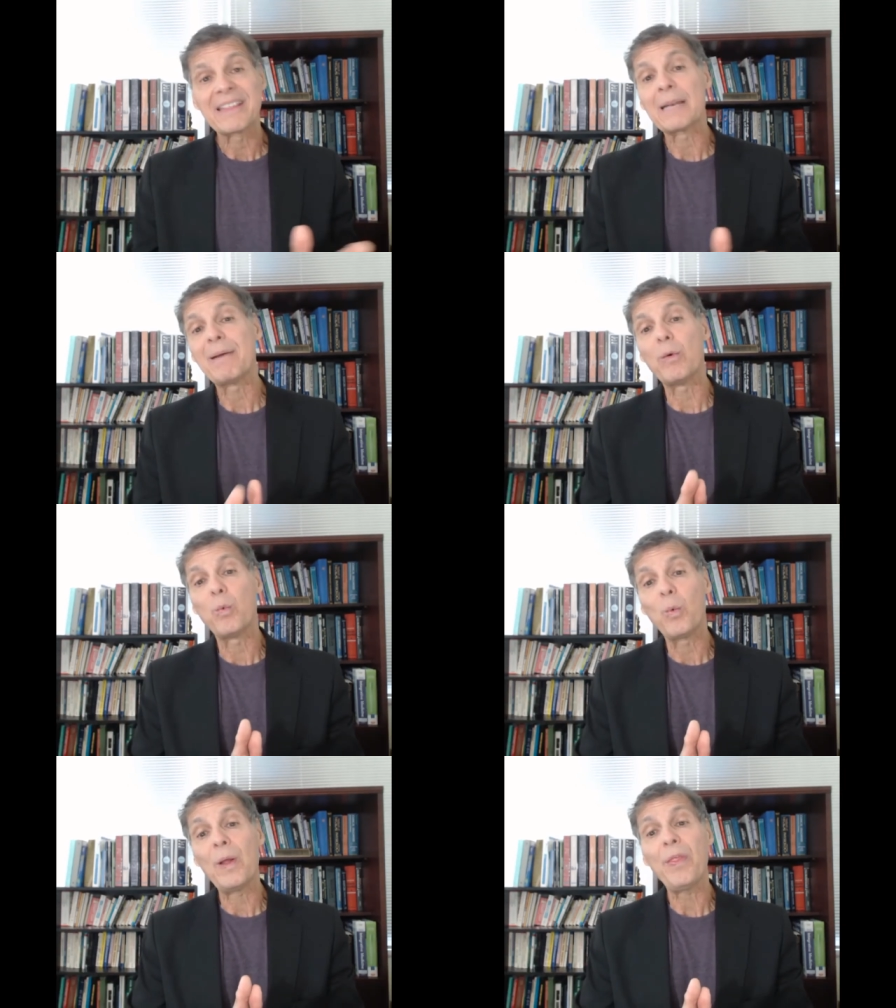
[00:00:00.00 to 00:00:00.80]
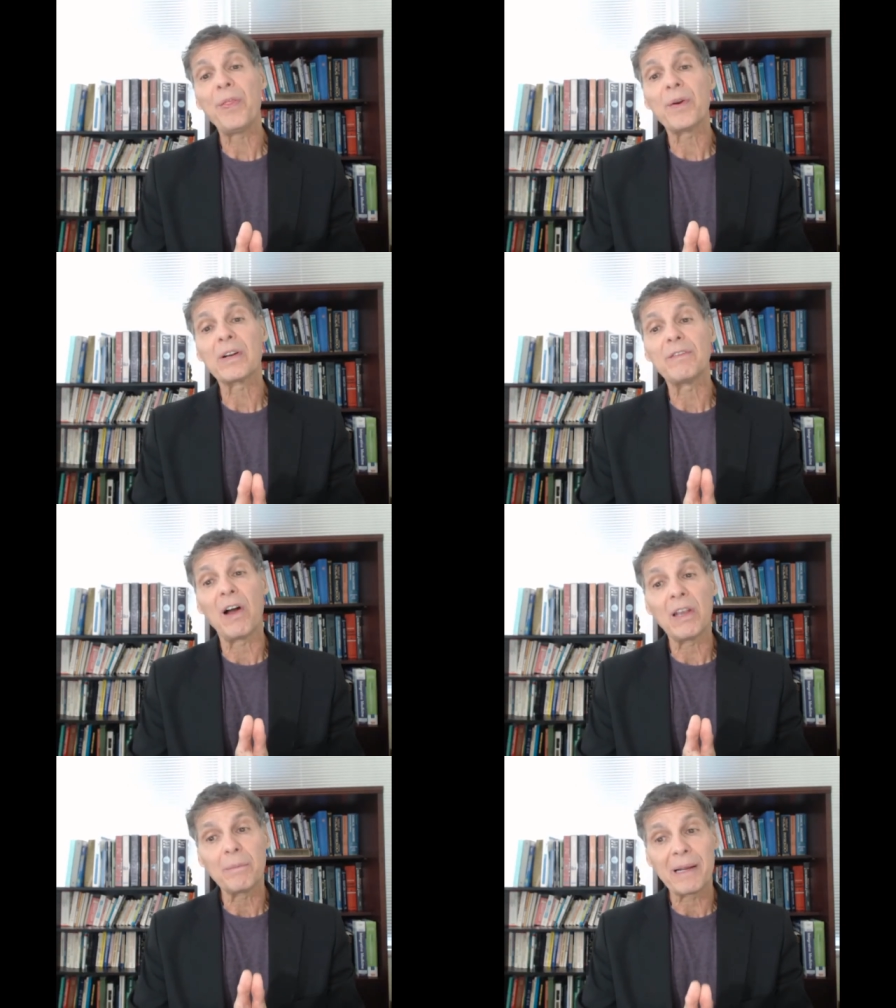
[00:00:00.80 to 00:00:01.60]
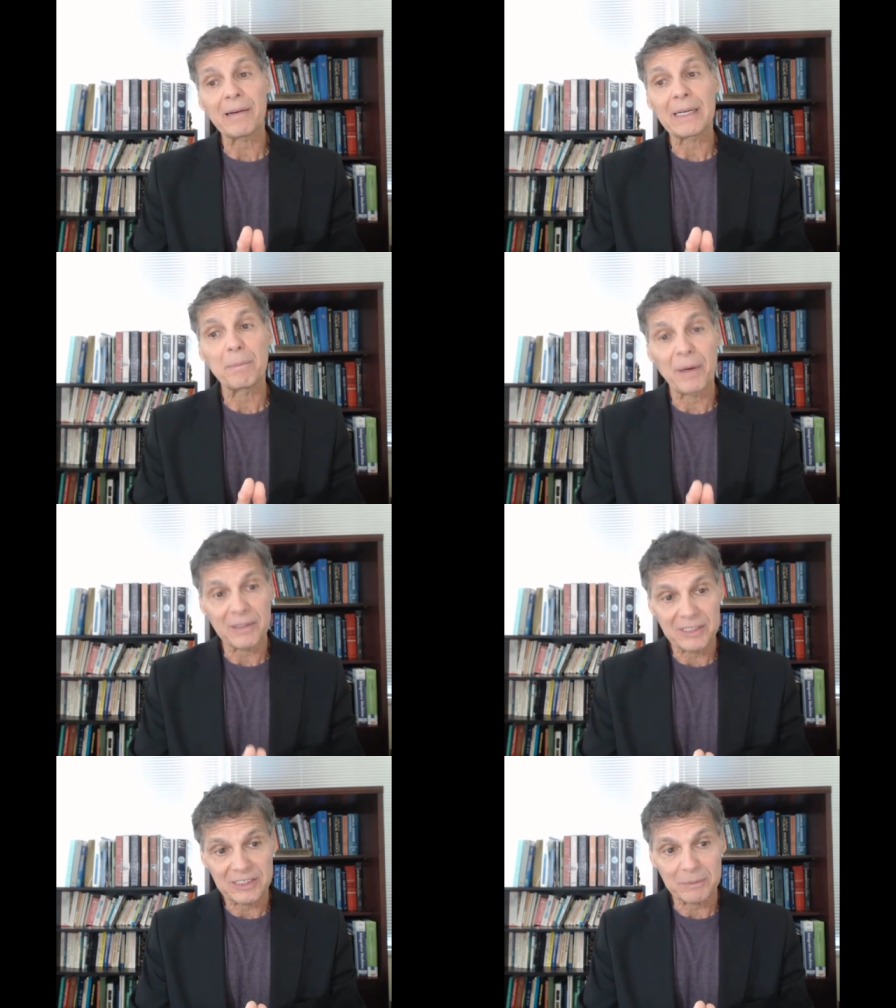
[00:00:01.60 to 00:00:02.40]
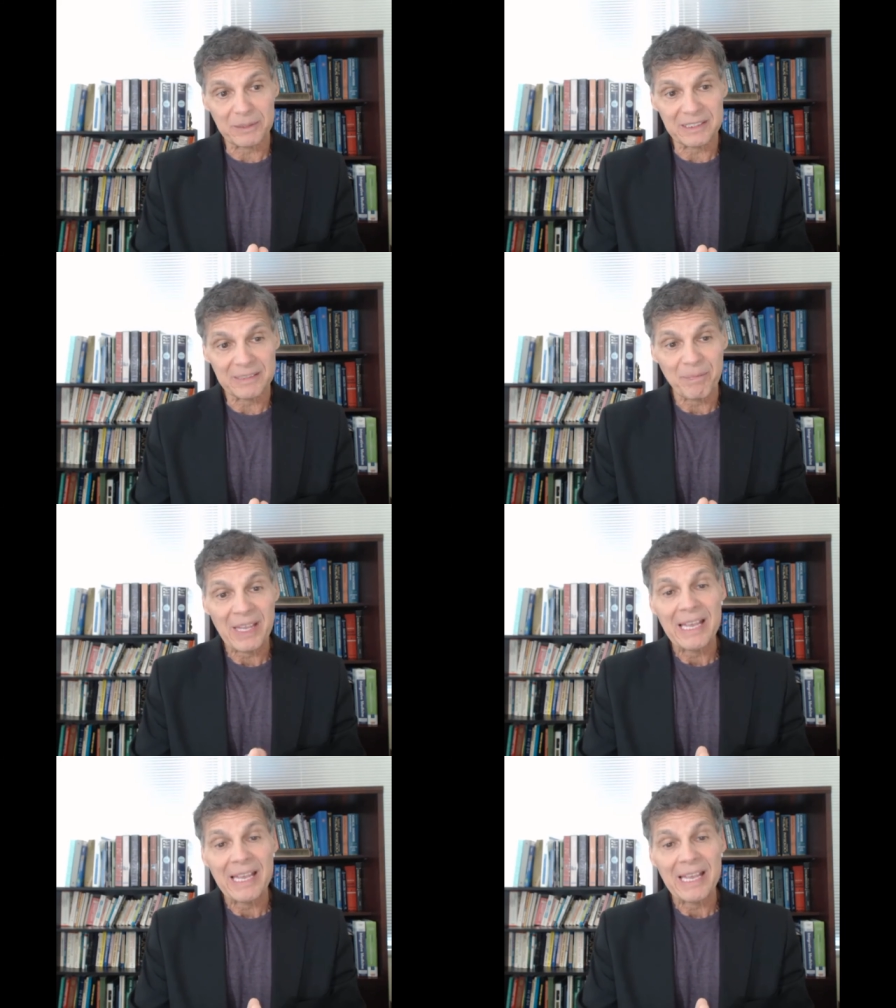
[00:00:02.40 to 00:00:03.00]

that about one third of all American participants